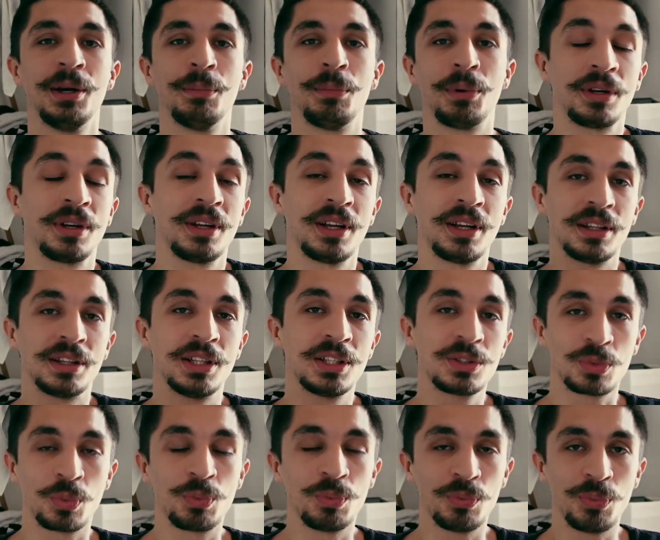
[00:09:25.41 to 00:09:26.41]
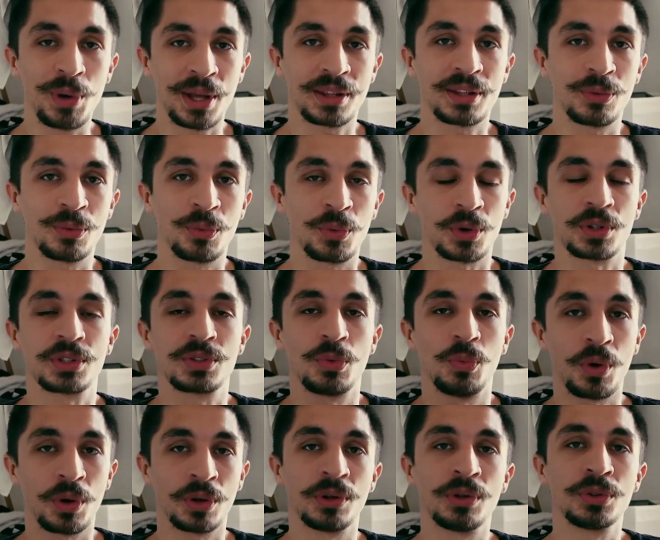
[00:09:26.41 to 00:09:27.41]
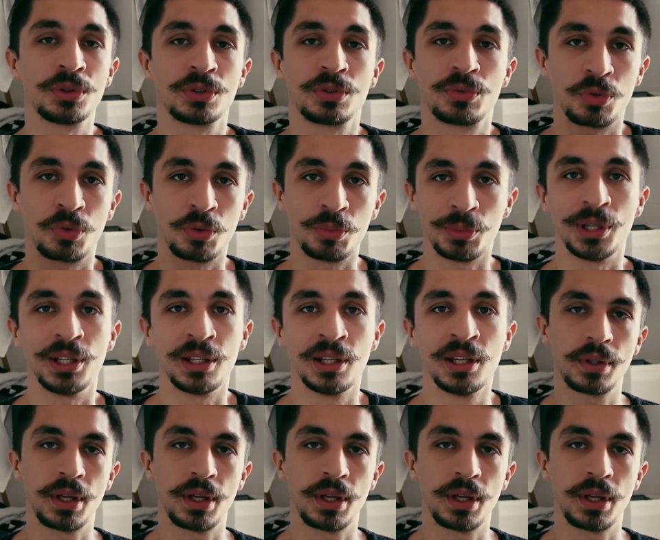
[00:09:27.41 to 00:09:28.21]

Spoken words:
but this method works wonders for me.